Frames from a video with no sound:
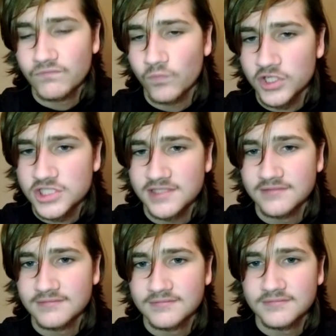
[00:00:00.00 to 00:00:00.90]

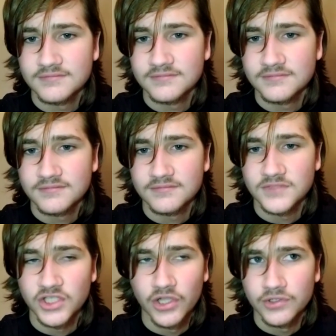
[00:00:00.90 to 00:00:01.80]
watching
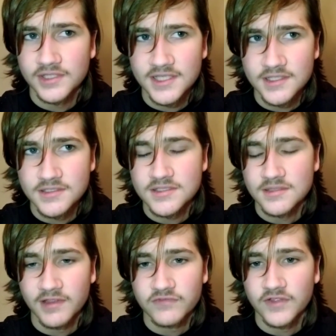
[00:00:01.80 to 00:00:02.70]
the younger kids in
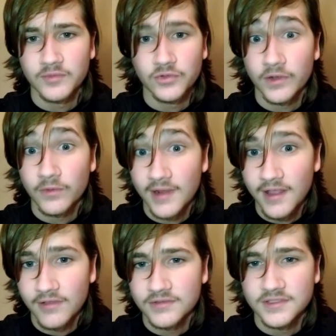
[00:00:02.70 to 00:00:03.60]
my family run
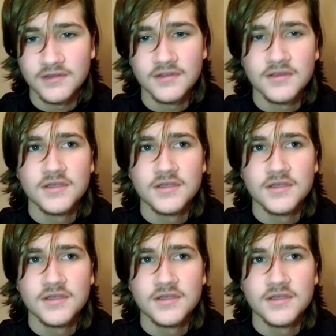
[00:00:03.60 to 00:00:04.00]
around and